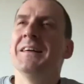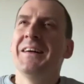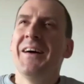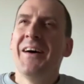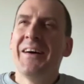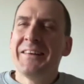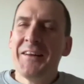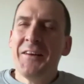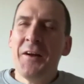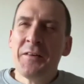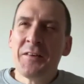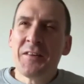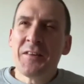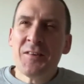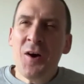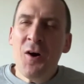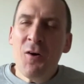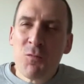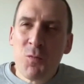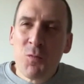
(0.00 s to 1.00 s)
I don't know. It's a
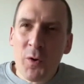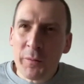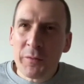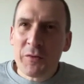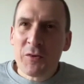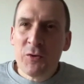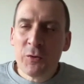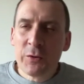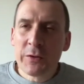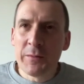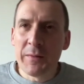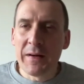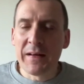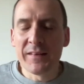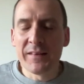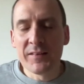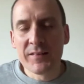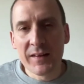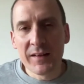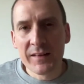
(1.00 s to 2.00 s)
tough one. I was talking about
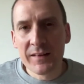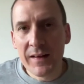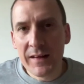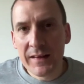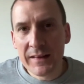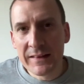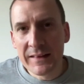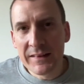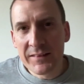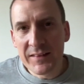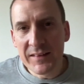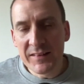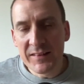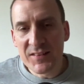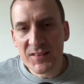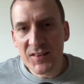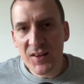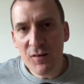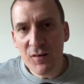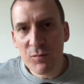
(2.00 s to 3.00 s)
this the other day, and it's a
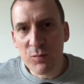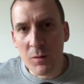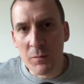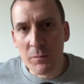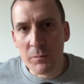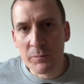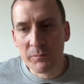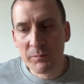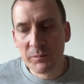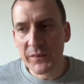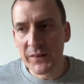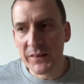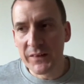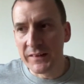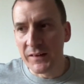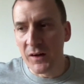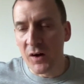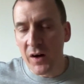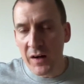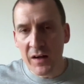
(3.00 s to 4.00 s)
tough one.
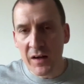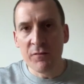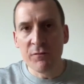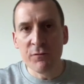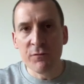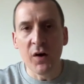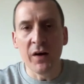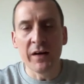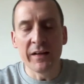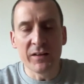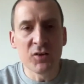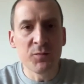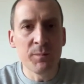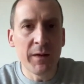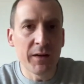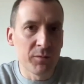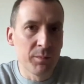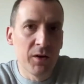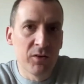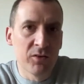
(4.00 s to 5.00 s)
I
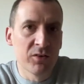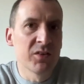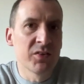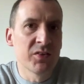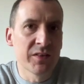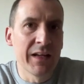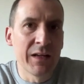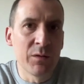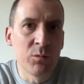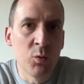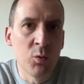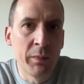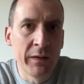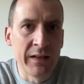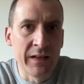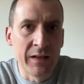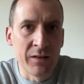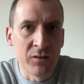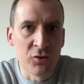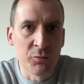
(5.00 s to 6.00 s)
expect Miles Lewis-Skelly will be
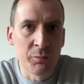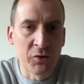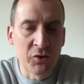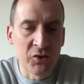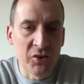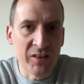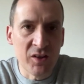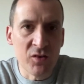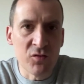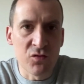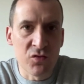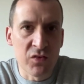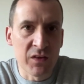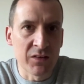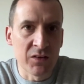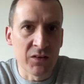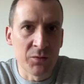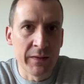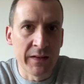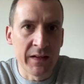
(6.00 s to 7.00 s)
in it just because I don't think
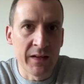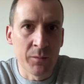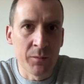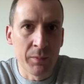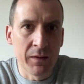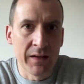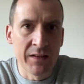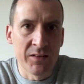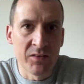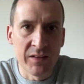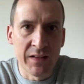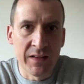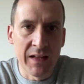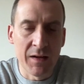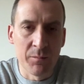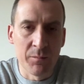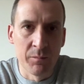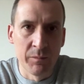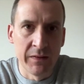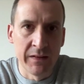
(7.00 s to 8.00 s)
there's many other players in
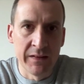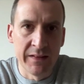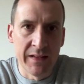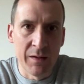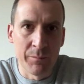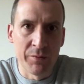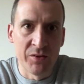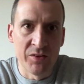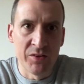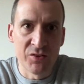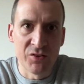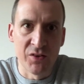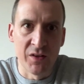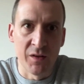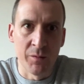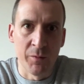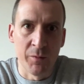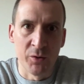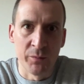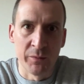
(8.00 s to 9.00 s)
that position at
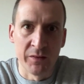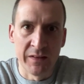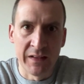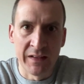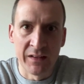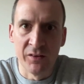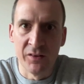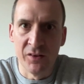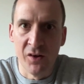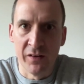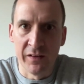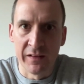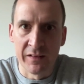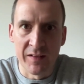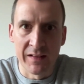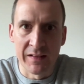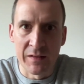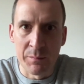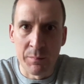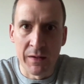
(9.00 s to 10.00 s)
the moment. England aren't
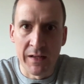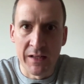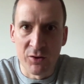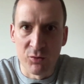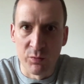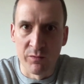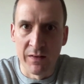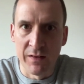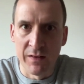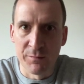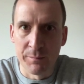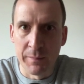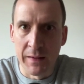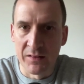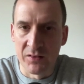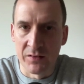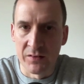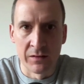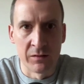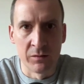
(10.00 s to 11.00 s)
exactly blessed with left
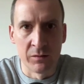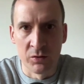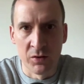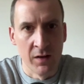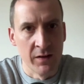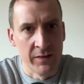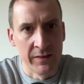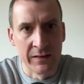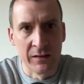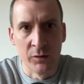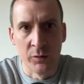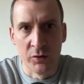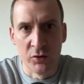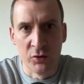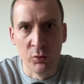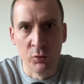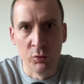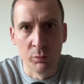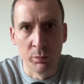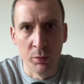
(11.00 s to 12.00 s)
backs. I think Lewis
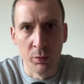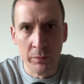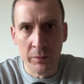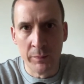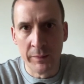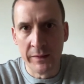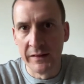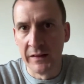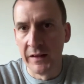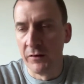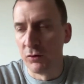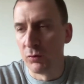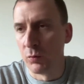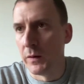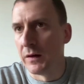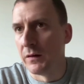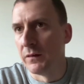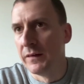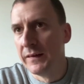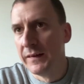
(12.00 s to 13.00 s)
Hall will probably be in there as
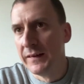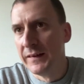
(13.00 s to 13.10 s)
well.